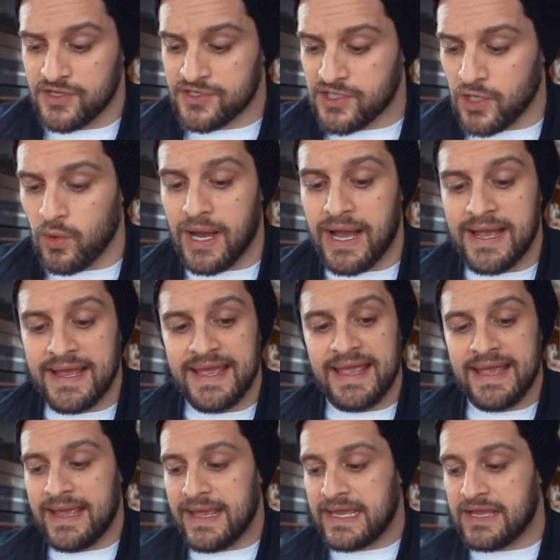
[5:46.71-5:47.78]
So
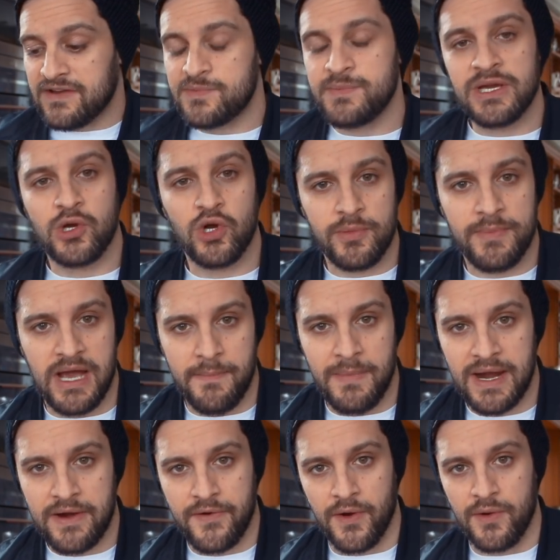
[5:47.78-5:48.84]
it gives me a good amount of
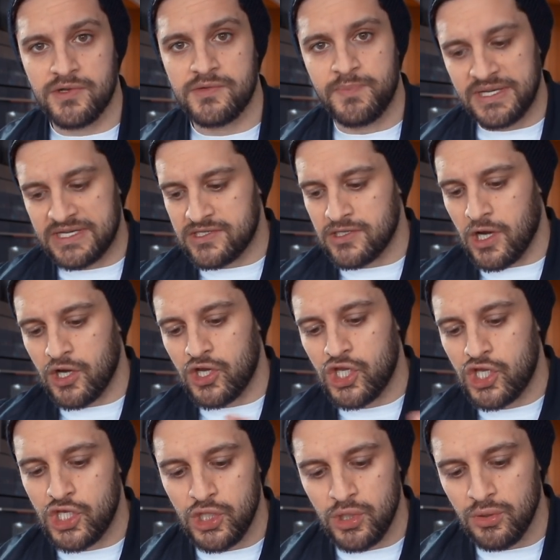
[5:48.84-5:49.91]
macros, but it's not a
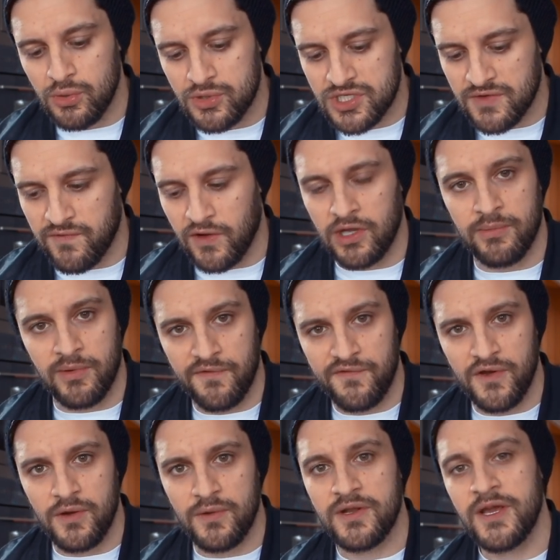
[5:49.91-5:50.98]
huge volume of
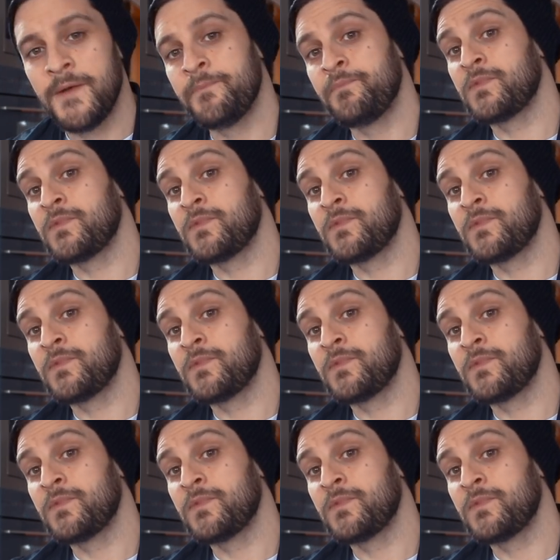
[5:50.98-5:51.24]
food.